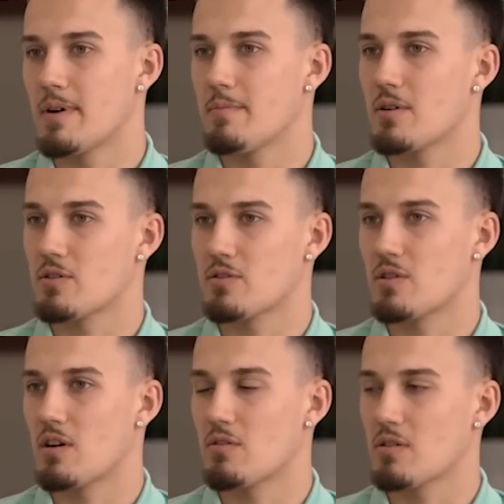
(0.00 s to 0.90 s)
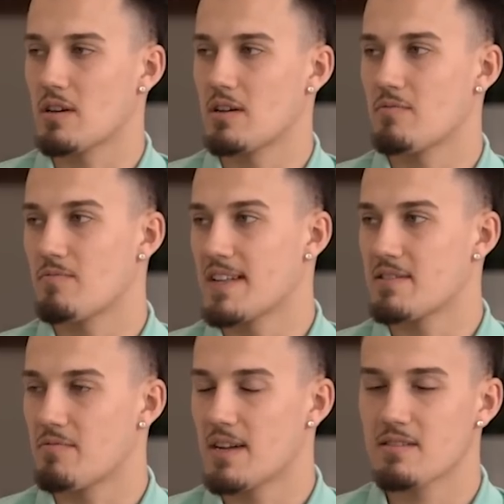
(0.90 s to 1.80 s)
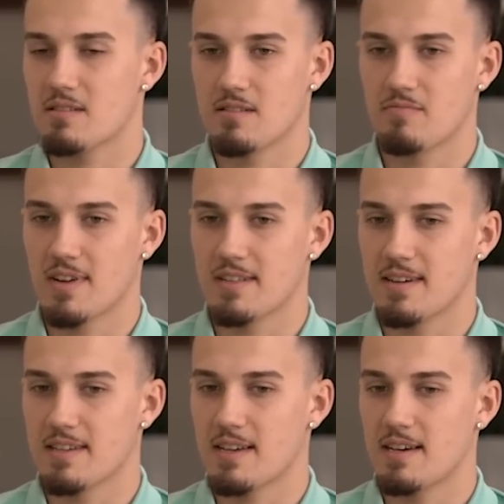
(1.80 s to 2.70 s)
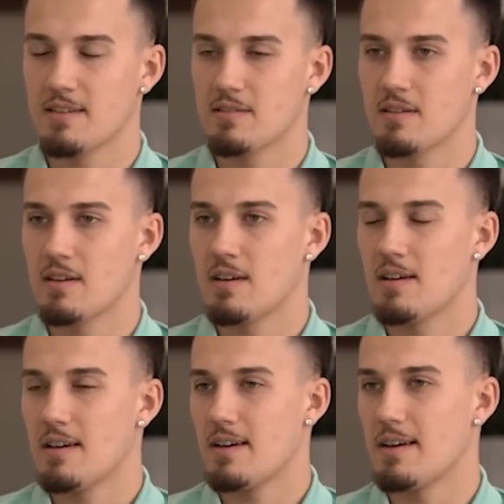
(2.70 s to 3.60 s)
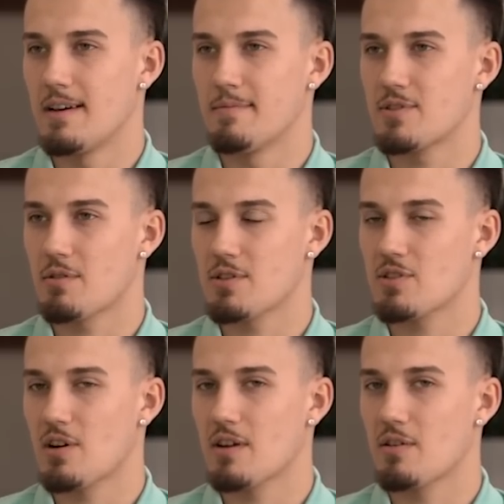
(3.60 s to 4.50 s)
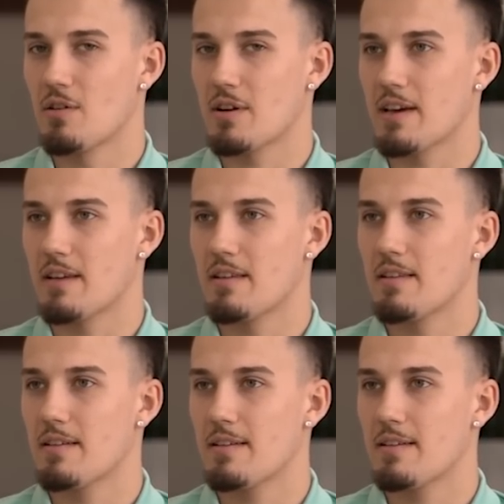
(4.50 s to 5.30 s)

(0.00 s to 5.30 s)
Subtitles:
maybe I should start looking at rent-to-rents and rent-to-SAs. So I started looking